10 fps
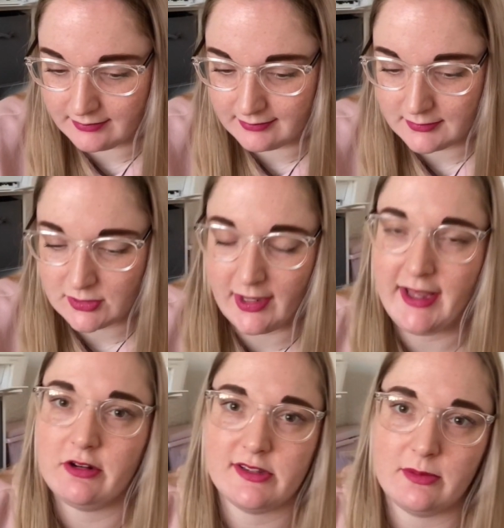So
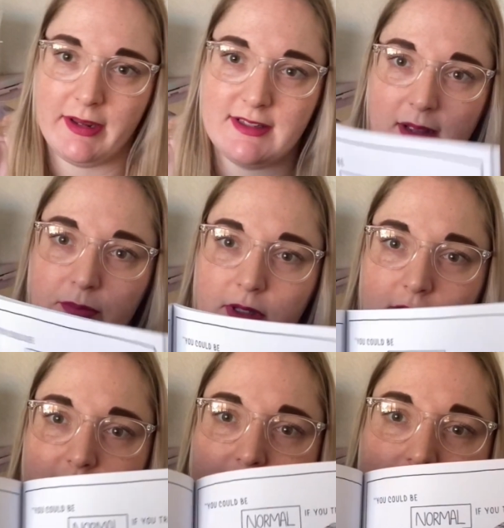here are some
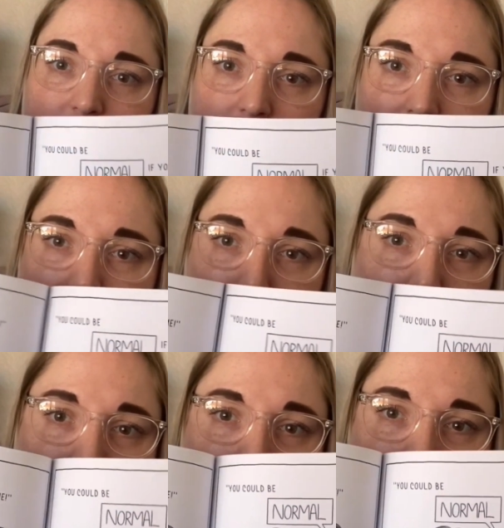examples
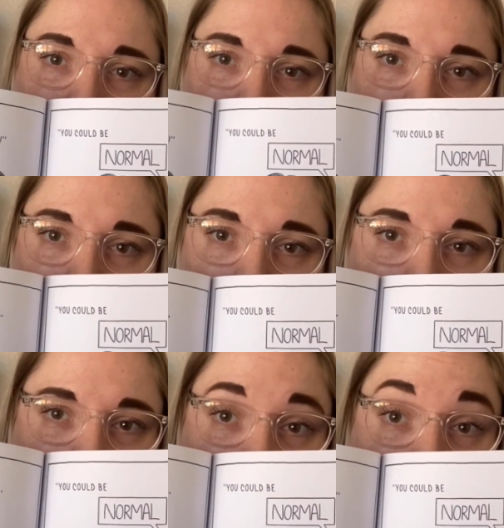of some of our
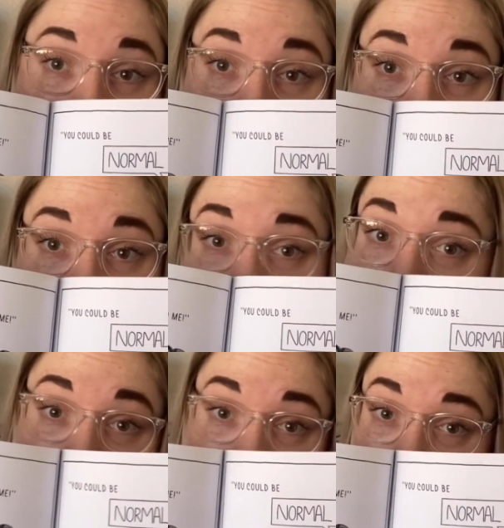work. It's
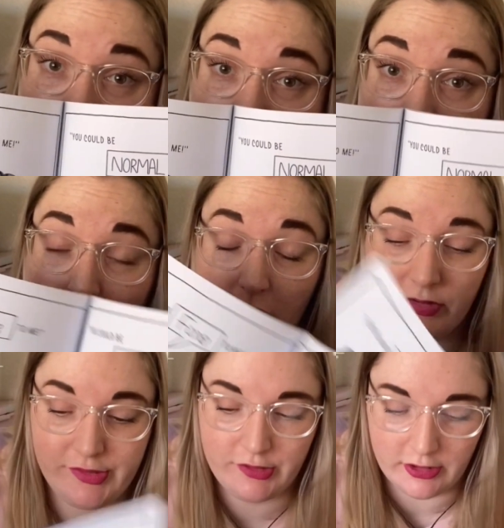stunning, like all
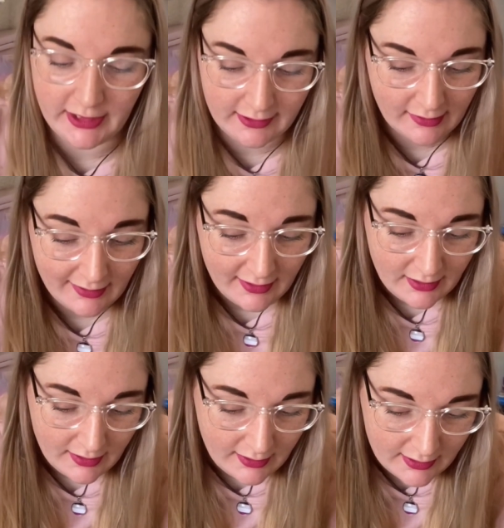stunning.
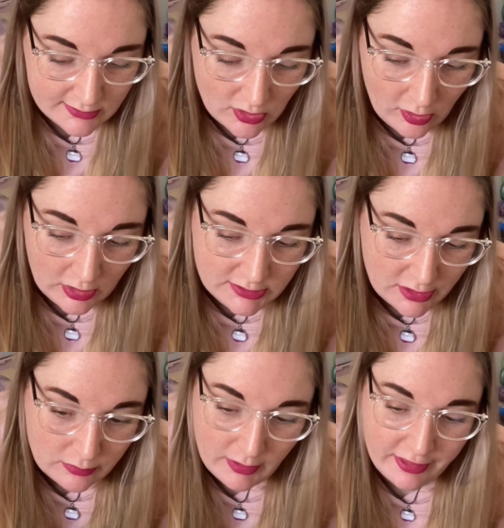It's all
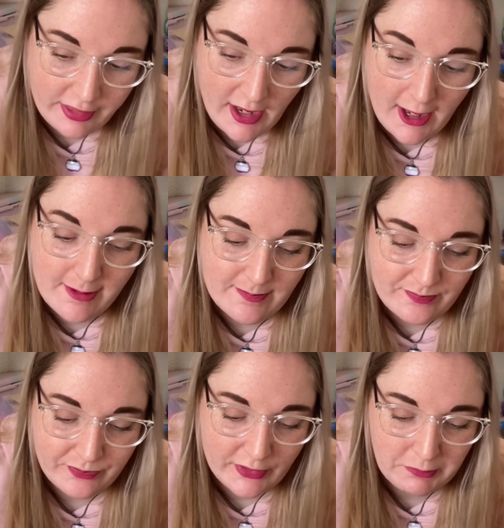done with
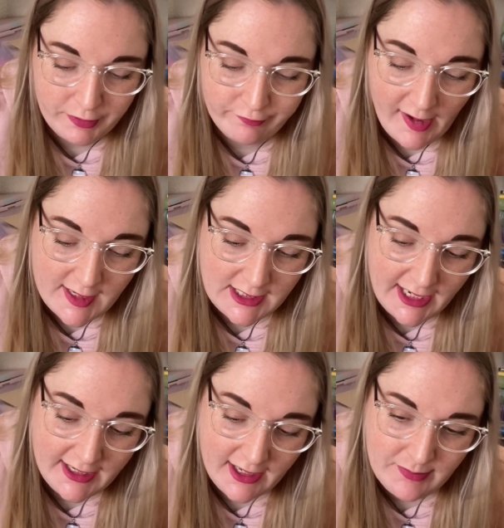fine
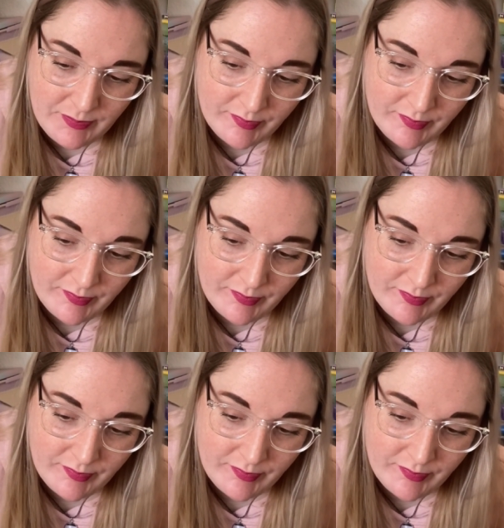liner.